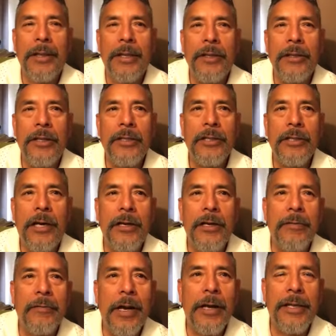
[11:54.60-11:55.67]
these are
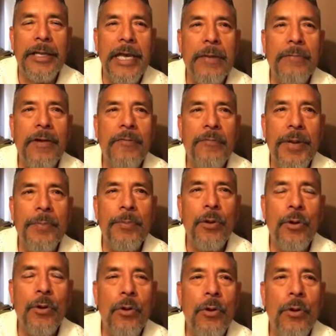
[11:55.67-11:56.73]
a team of people
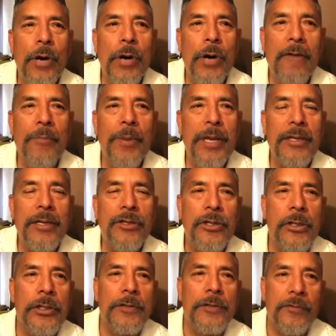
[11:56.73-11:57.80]
who have been in
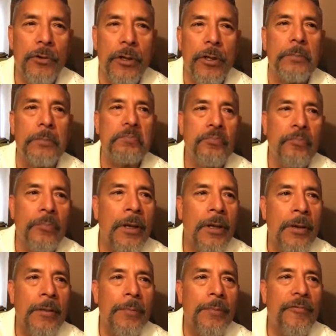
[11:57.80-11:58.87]
church for
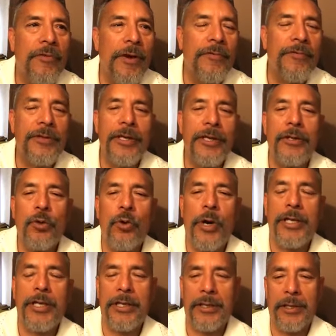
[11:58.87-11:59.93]
15,
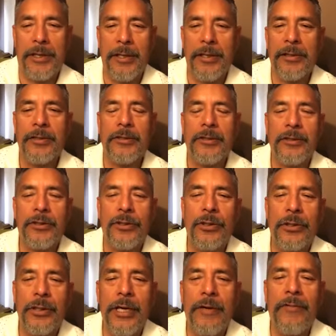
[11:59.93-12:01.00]
20 years,
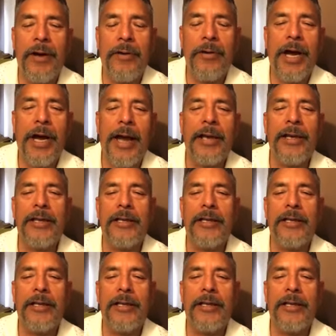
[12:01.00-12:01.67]
so they're very highly